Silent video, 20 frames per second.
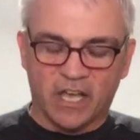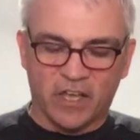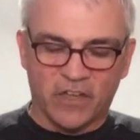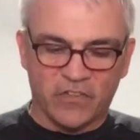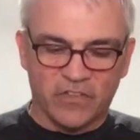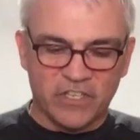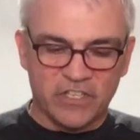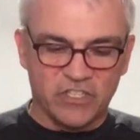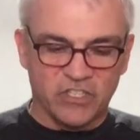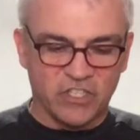
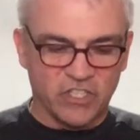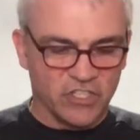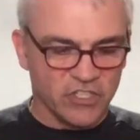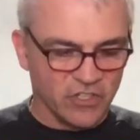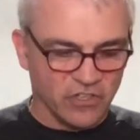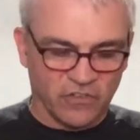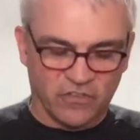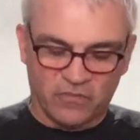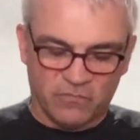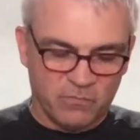These are just sort
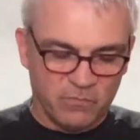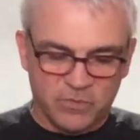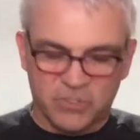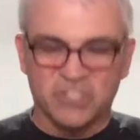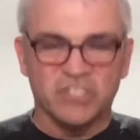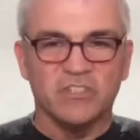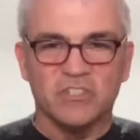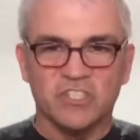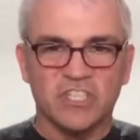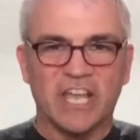of
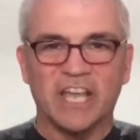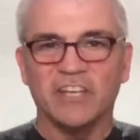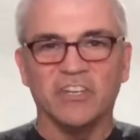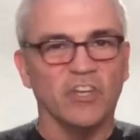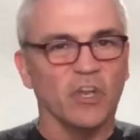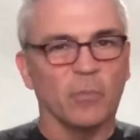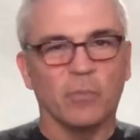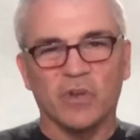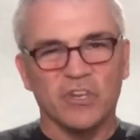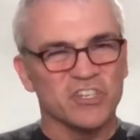standard
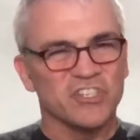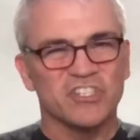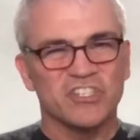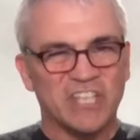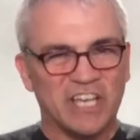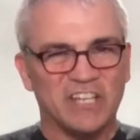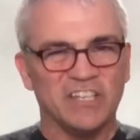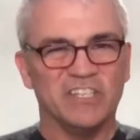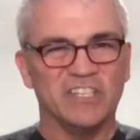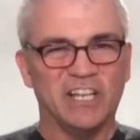operation,
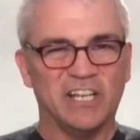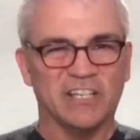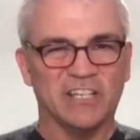standard